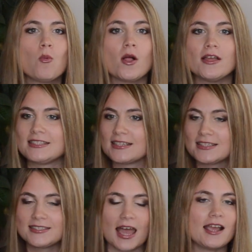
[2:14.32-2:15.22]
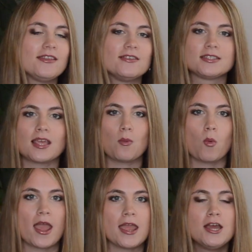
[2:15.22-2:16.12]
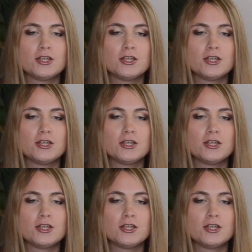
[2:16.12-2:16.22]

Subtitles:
Well, it's exactly the same way.